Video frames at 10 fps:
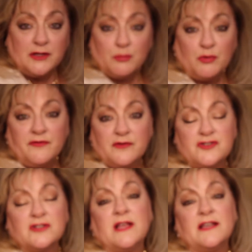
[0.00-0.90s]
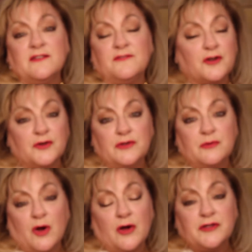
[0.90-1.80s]
Your boyfriend should like you for who
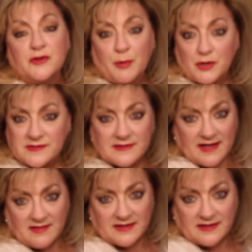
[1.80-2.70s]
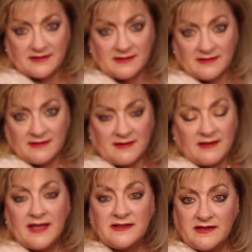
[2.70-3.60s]
you are and your personality.
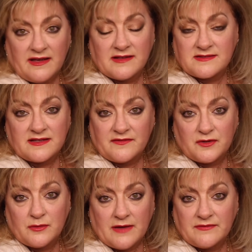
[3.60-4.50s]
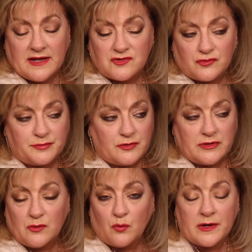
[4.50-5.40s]
And yes, if you have natural
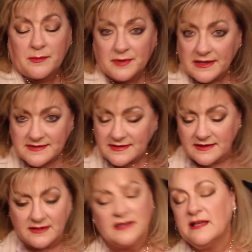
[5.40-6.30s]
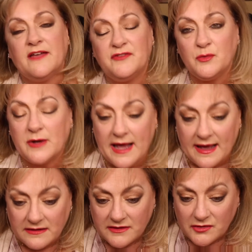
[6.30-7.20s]
beauty, what a blessing. If you want to
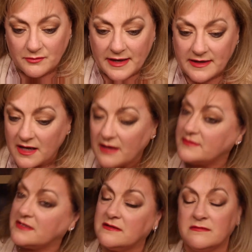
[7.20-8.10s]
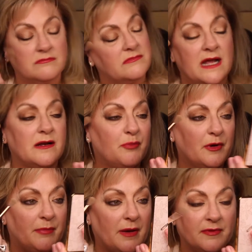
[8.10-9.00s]
add a little makeup to kind of
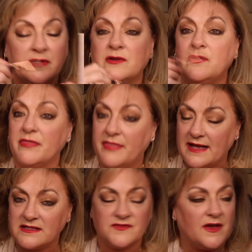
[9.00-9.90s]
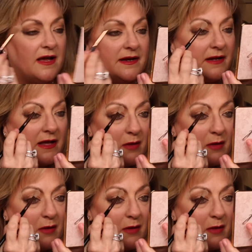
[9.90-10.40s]
primp up a little, that's fine.